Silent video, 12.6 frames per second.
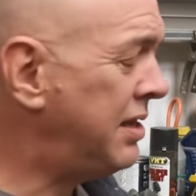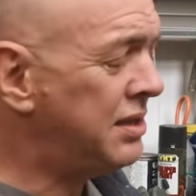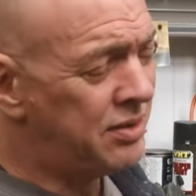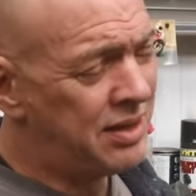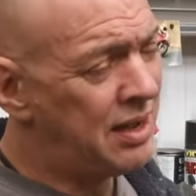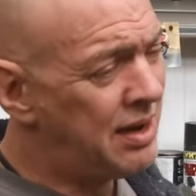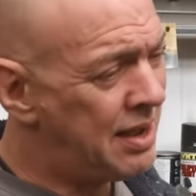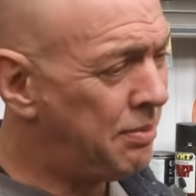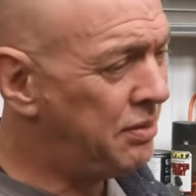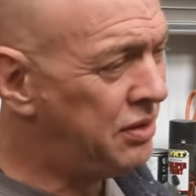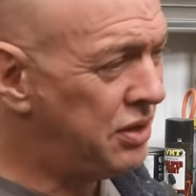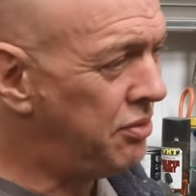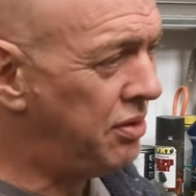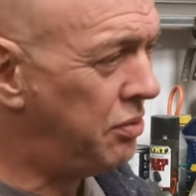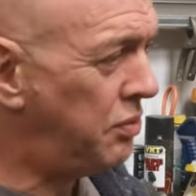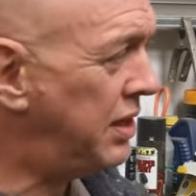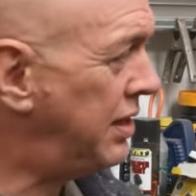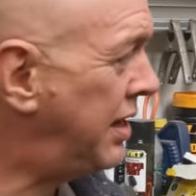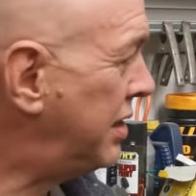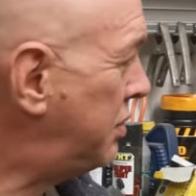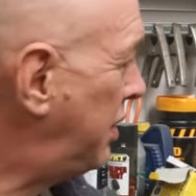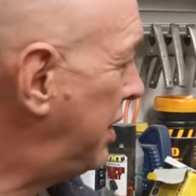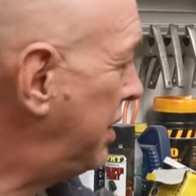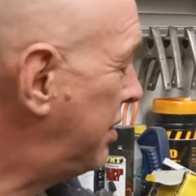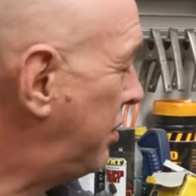it, so that'll happen during the week next
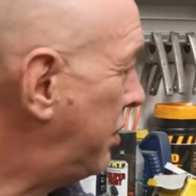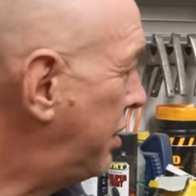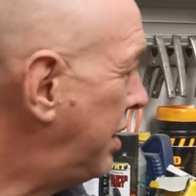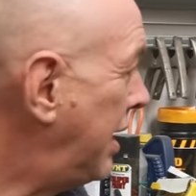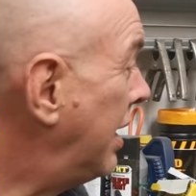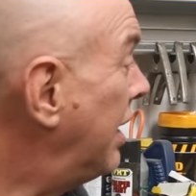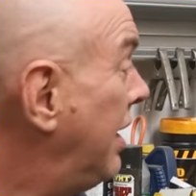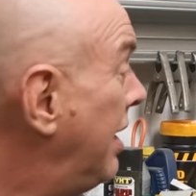week sort of thing.